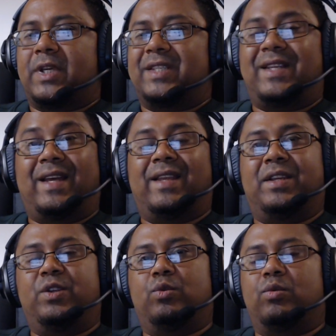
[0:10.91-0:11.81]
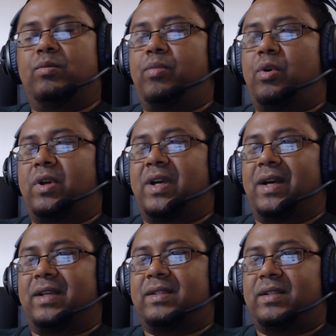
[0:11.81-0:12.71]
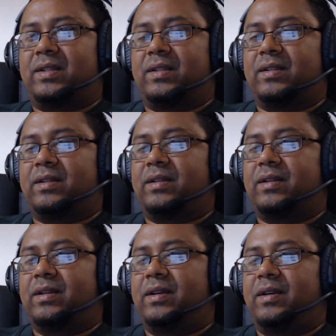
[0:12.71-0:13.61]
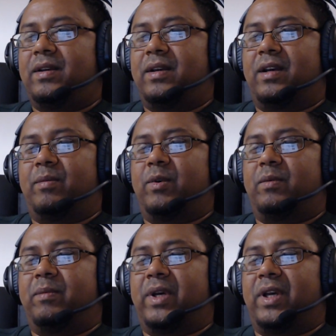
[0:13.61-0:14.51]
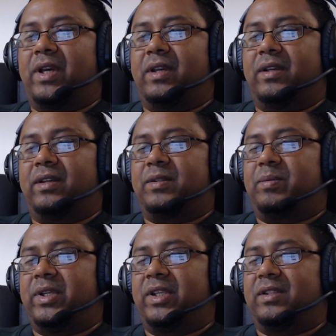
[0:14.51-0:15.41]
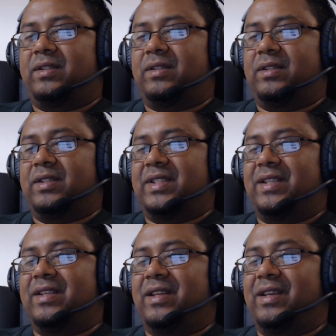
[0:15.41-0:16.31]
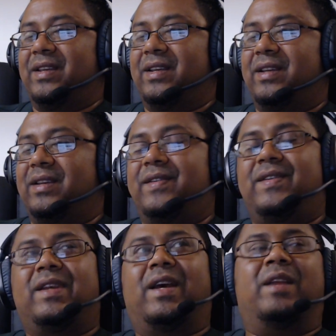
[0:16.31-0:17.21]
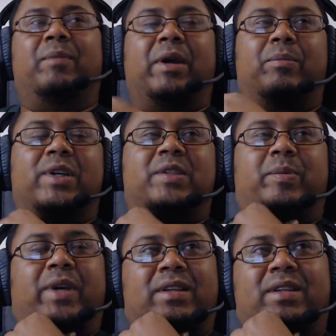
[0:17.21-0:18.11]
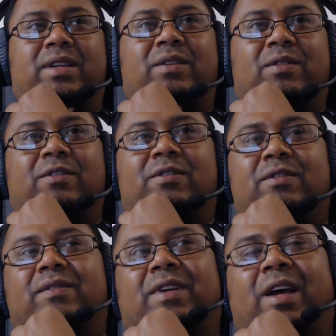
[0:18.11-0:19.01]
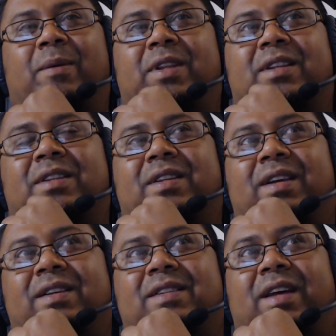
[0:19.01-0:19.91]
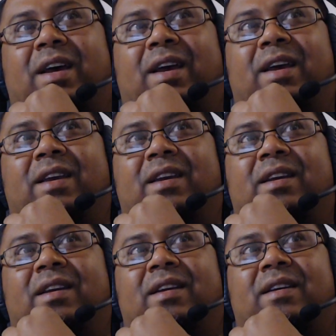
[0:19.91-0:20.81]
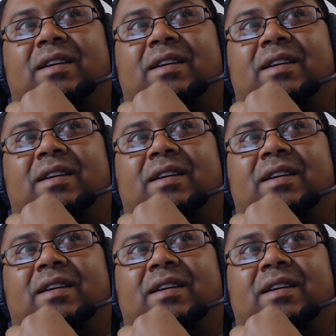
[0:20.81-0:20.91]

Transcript: start a new podcast about my experiences in Sydney and my perspective. I mean, the things that I